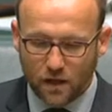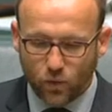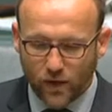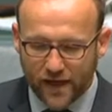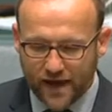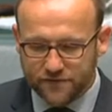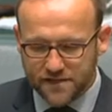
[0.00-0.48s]

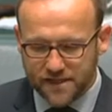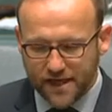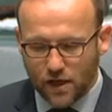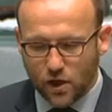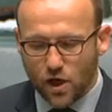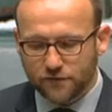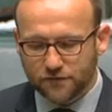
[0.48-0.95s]
We have to
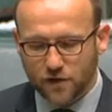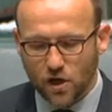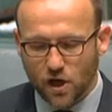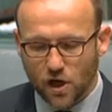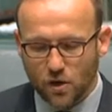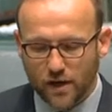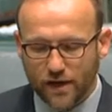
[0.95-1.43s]
get off
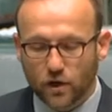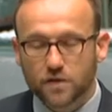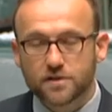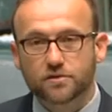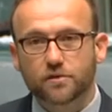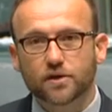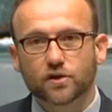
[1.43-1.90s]
coal and
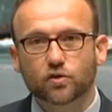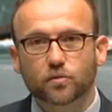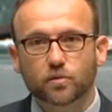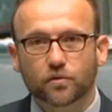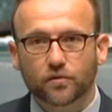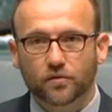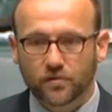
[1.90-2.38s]
onto
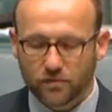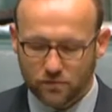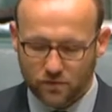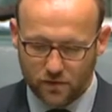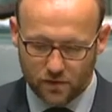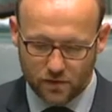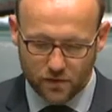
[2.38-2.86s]
renewables
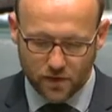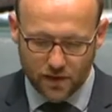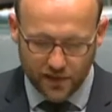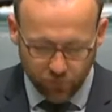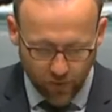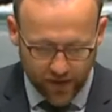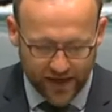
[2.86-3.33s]

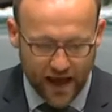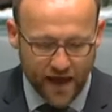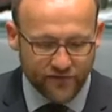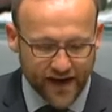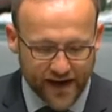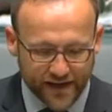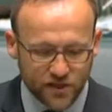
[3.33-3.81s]
if we're to
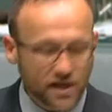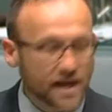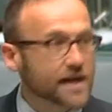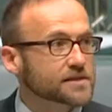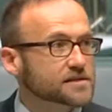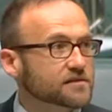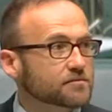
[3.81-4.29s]
have any
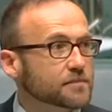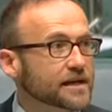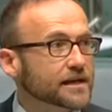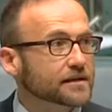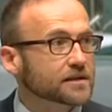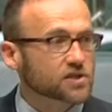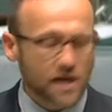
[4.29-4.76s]
chance of
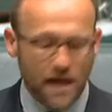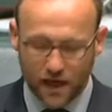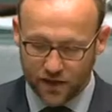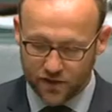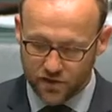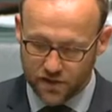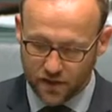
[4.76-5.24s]
meeting the
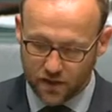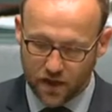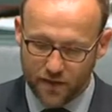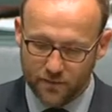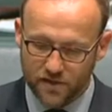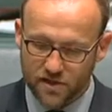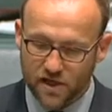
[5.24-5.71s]
challenge that
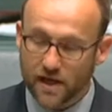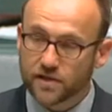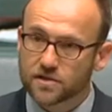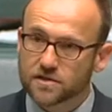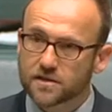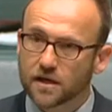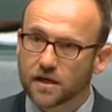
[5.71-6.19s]
climate
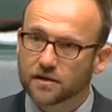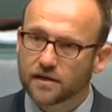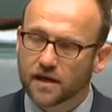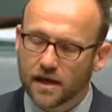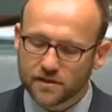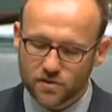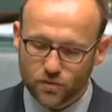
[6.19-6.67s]
change has laid
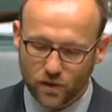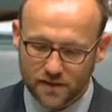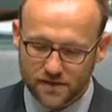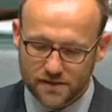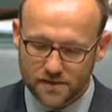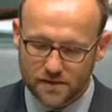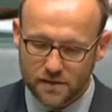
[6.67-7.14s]
down to
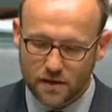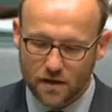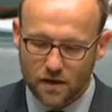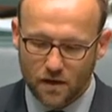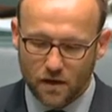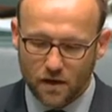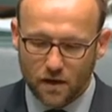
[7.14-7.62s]
us.
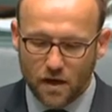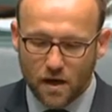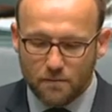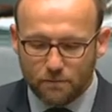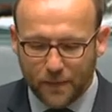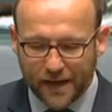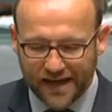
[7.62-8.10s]

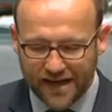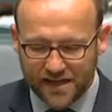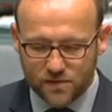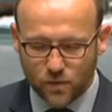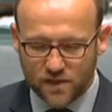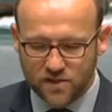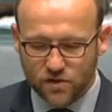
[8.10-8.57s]
But
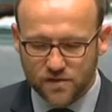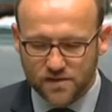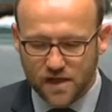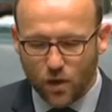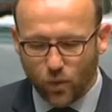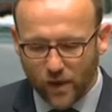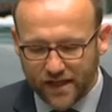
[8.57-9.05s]
as we do
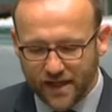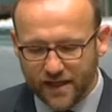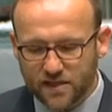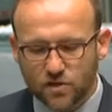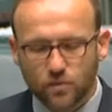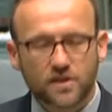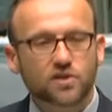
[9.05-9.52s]
so, we
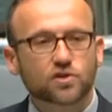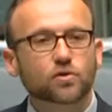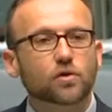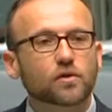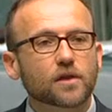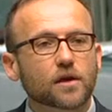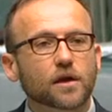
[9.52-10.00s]
need to
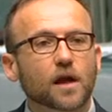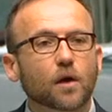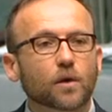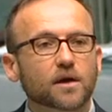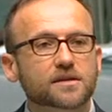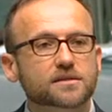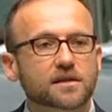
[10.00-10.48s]
ensure that no
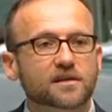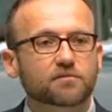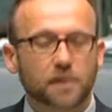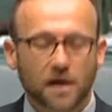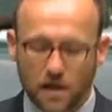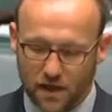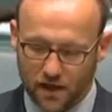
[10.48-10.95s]
one is left
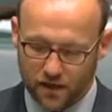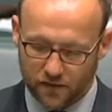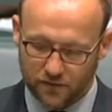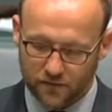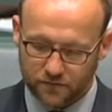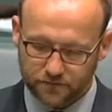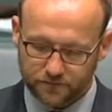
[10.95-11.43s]

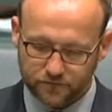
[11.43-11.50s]
behind,